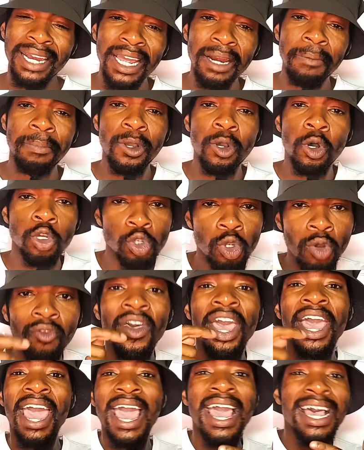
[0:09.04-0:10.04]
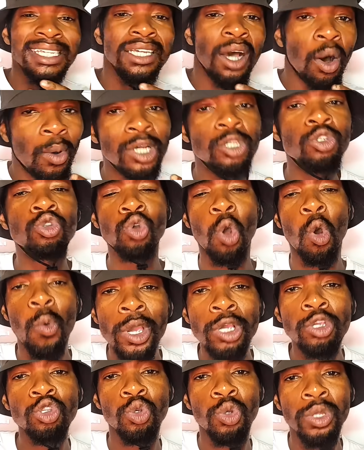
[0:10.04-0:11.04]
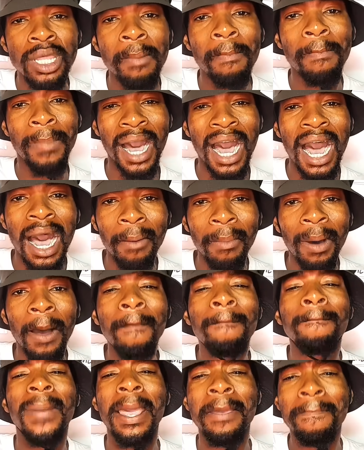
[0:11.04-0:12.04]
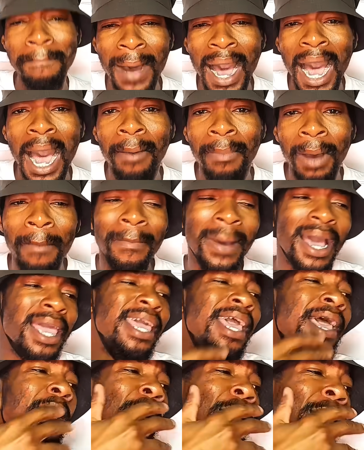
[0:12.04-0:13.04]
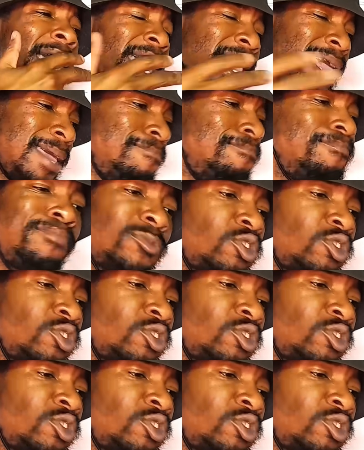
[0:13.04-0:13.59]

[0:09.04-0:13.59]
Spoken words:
then because of, as I was going to the barber, my barber, I